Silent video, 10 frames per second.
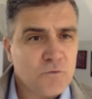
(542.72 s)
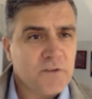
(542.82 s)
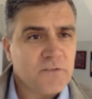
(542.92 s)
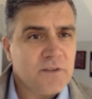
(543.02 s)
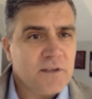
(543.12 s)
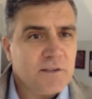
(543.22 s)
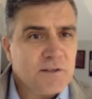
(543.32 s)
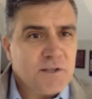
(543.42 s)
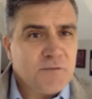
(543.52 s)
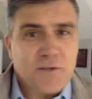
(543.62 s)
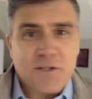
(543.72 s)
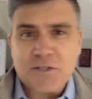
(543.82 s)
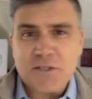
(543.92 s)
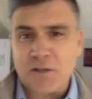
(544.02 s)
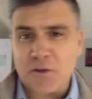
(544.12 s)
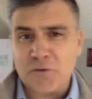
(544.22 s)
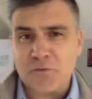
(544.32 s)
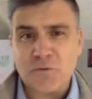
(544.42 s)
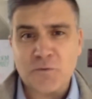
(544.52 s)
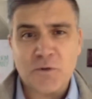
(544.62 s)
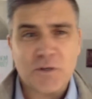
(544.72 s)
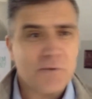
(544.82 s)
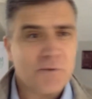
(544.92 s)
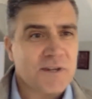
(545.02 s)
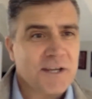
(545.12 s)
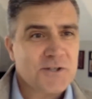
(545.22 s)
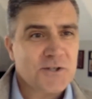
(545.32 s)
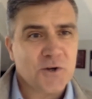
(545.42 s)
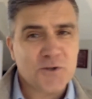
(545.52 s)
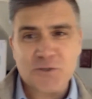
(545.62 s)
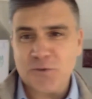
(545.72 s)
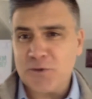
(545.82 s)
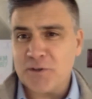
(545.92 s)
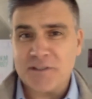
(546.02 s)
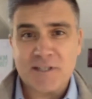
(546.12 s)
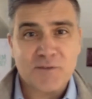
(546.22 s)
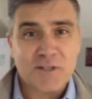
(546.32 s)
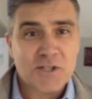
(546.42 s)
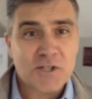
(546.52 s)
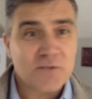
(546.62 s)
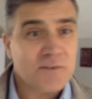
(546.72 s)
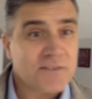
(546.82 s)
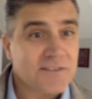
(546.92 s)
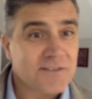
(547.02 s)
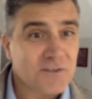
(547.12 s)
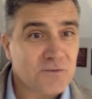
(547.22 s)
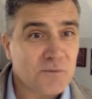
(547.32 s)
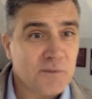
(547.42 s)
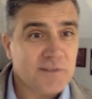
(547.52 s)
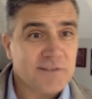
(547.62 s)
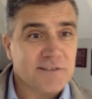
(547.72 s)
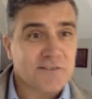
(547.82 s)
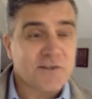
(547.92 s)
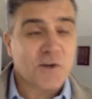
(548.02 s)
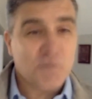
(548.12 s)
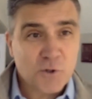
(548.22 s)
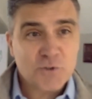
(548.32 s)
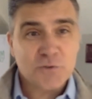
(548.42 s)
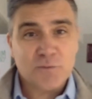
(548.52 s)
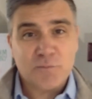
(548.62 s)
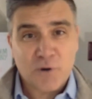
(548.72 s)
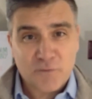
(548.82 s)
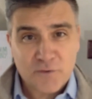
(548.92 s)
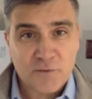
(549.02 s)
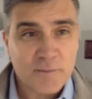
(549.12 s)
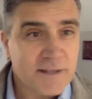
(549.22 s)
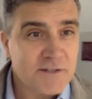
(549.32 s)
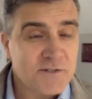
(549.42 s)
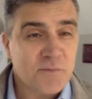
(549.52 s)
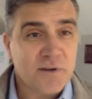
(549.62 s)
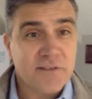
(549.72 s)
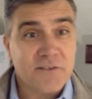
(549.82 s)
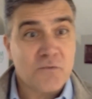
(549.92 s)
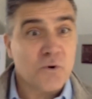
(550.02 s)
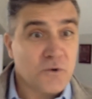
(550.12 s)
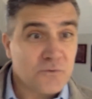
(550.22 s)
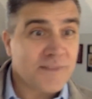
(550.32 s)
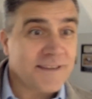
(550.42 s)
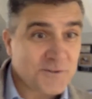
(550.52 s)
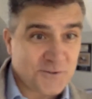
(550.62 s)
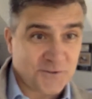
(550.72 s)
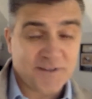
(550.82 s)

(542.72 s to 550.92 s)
us, the definition, and those of you working with an action coach, you'll know the definition of a successful business is a commercial, profitable enterprise that works without you.